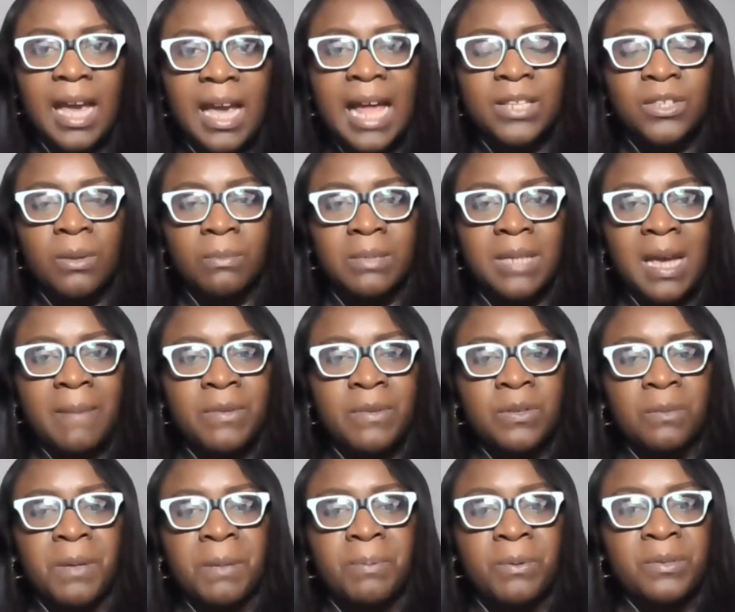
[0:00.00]
And sometimes
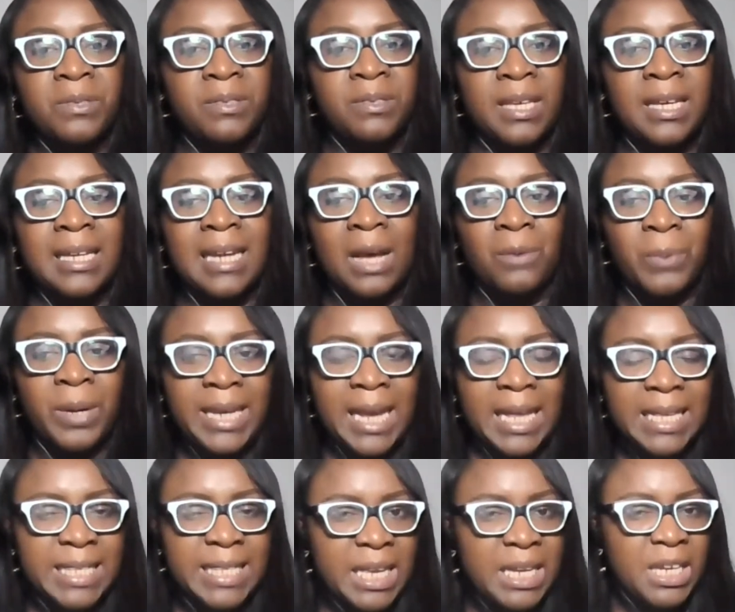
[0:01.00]
some people think that when
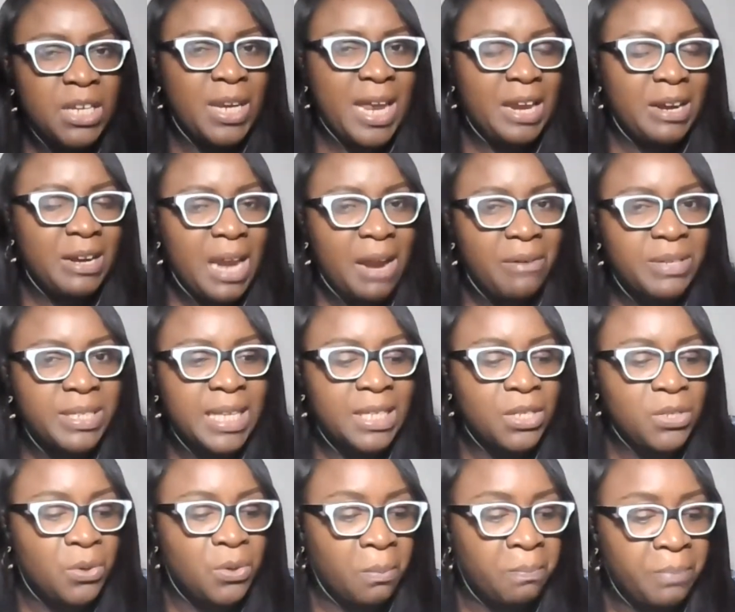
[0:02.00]
they're saying they're
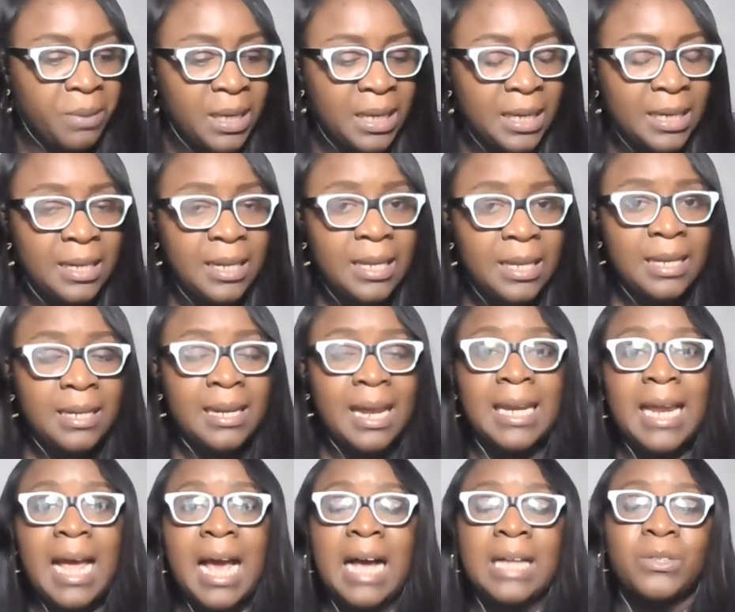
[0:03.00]
resetting your PIN,
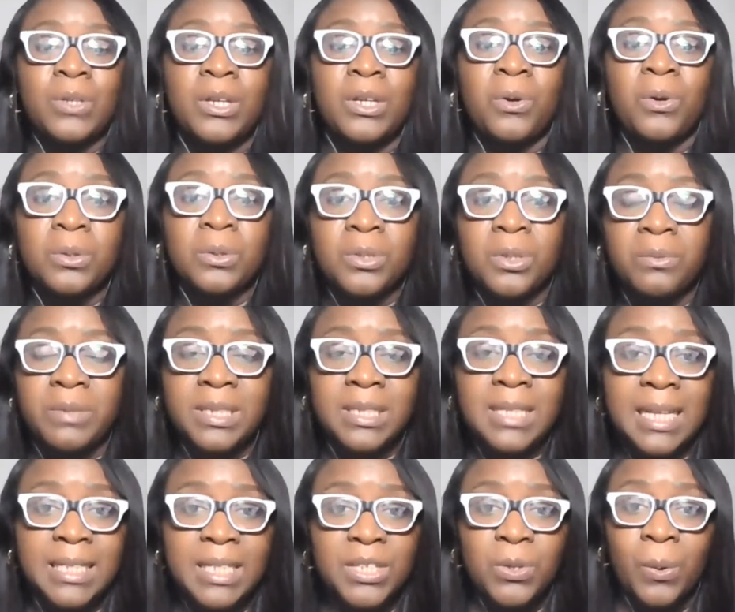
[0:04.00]
that they're actually also
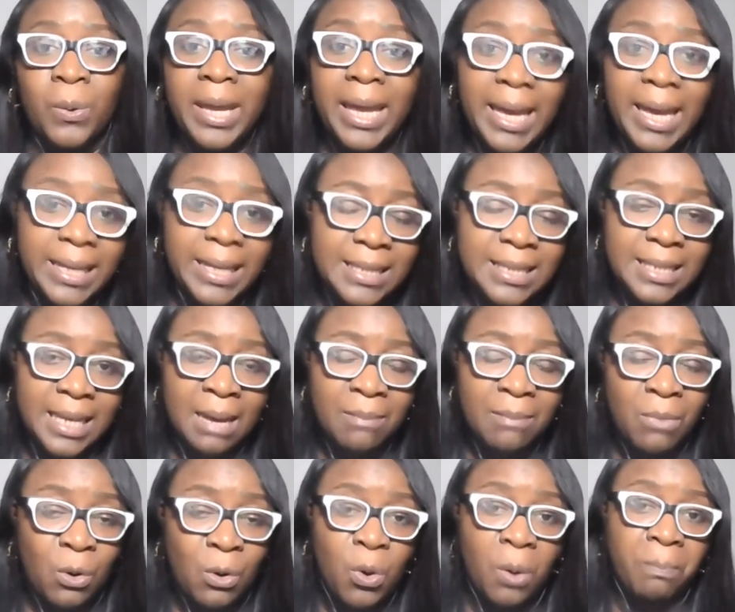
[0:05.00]
resetting your
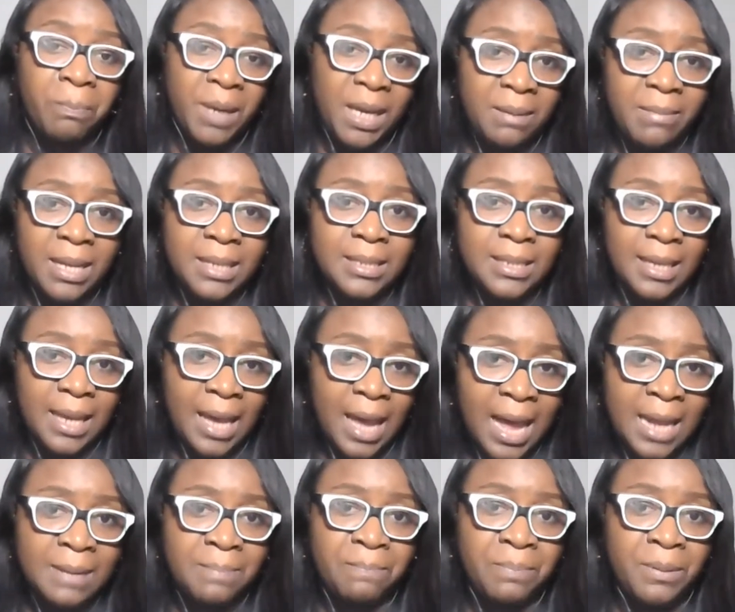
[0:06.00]
ATM or your payment
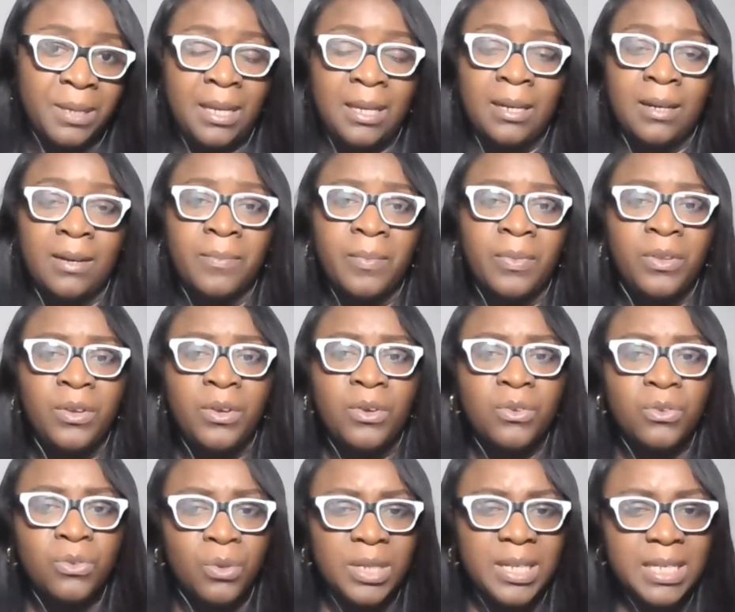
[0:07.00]
card PIN.
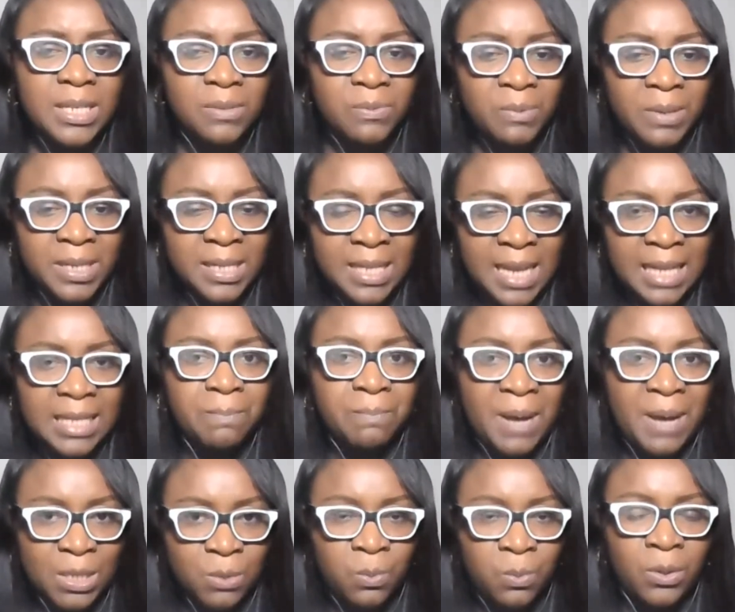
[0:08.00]
So this reset
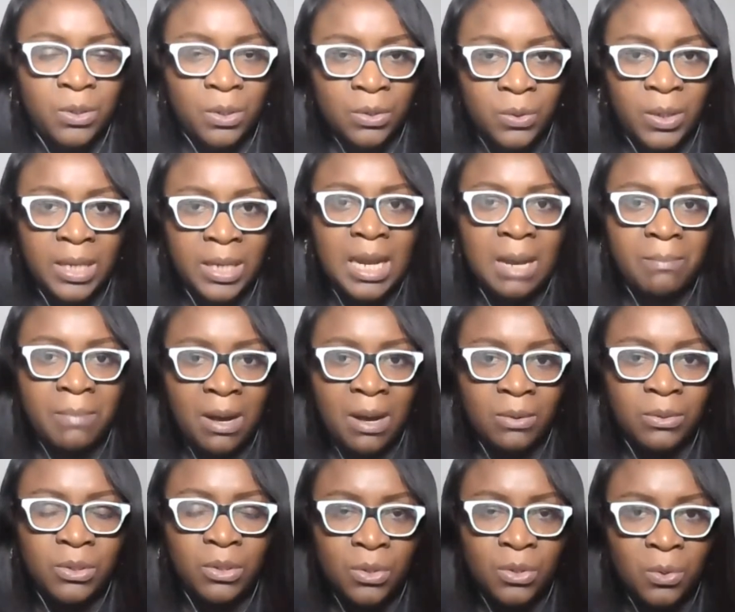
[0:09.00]
password you're talking
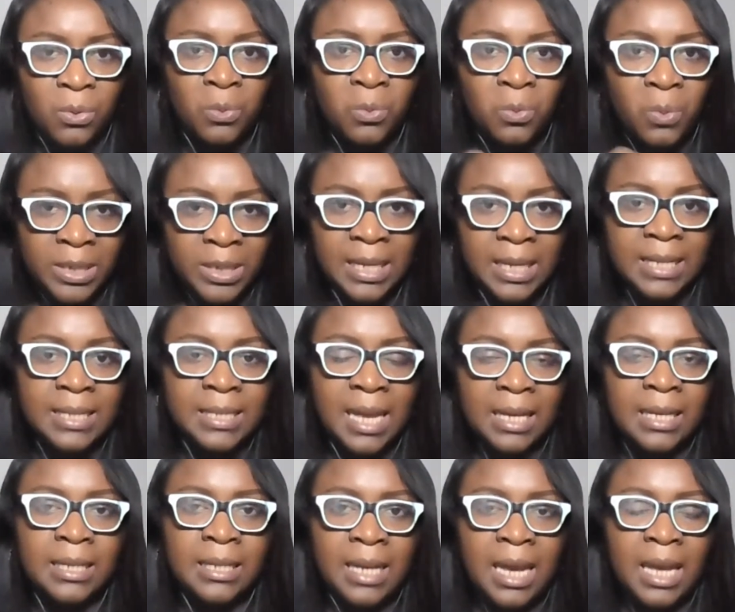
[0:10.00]
about, what
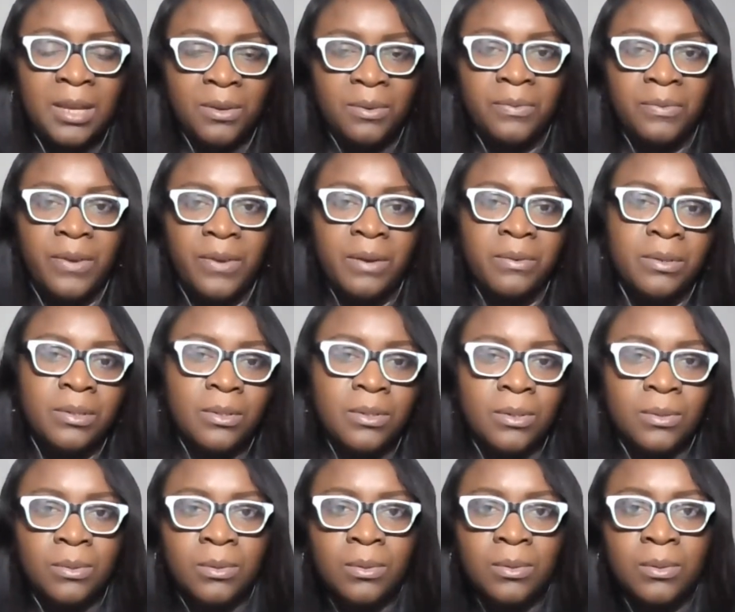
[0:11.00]
exactly are you referring
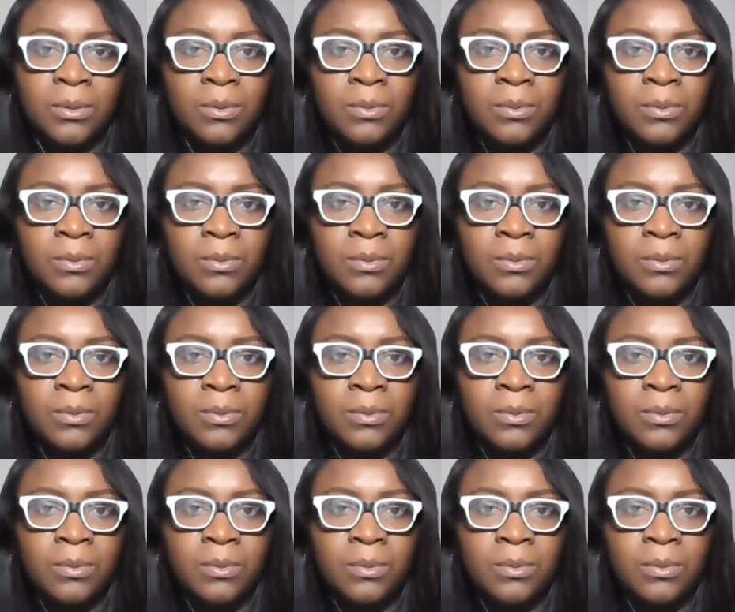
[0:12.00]
to?